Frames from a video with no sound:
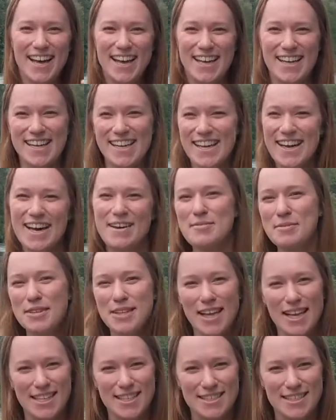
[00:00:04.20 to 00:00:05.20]
Hi, I'm
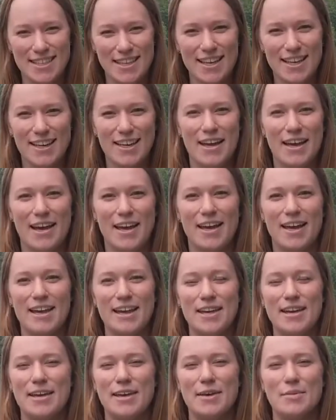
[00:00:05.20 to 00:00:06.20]
Alexa. I
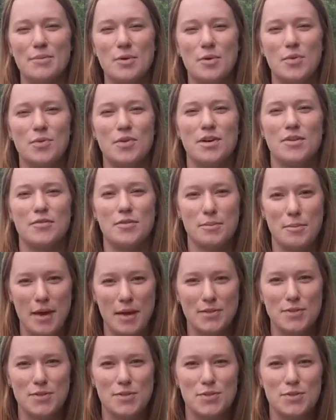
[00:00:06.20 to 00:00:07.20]
am one of the
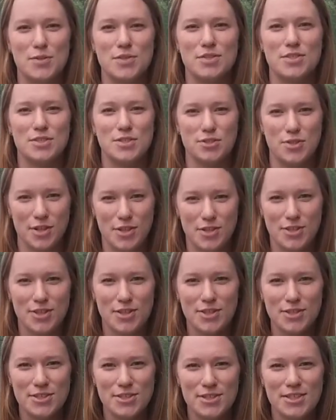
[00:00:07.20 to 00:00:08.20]
mountain school
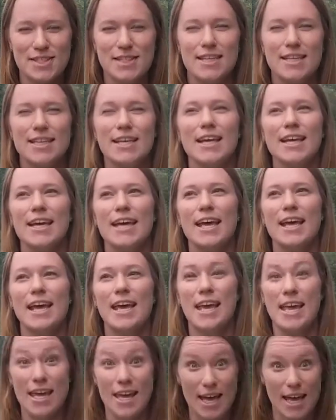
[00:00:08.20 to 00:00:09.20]
instructors
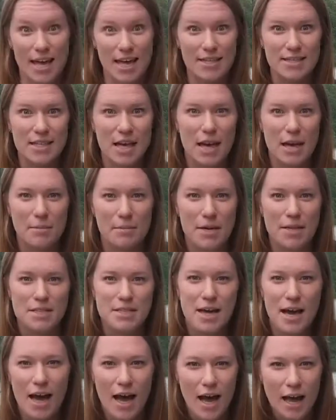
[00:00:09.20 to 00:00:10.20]
and I'm a
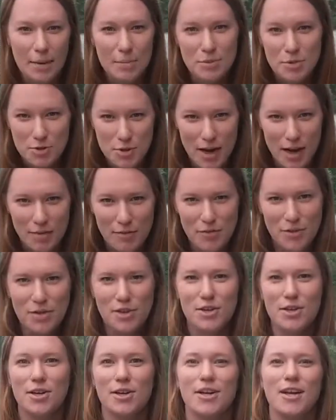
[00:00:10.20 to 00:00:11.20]
time
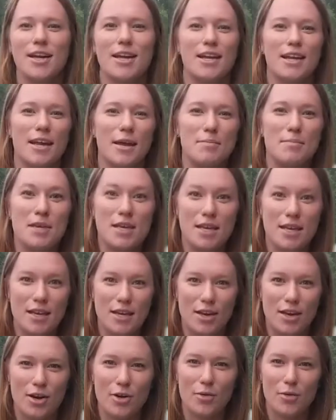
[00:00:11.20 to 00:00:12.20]
traveler, and I'm
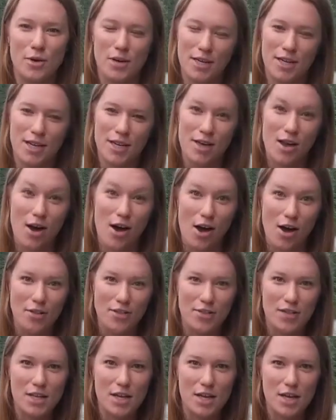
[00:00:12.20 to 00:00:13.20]
here working on
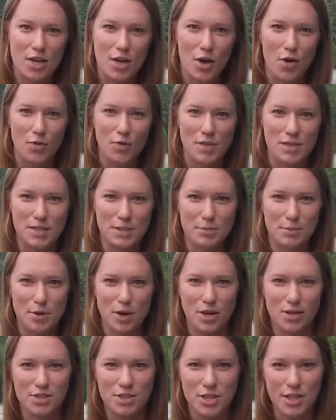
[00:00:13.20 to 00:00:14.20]
the ACODIS
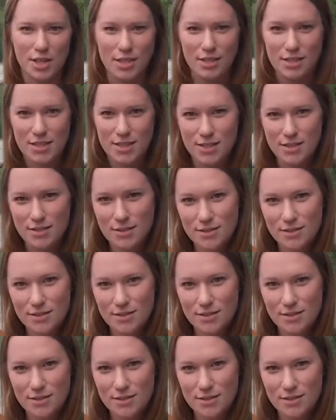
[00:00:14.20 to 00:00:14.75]
project.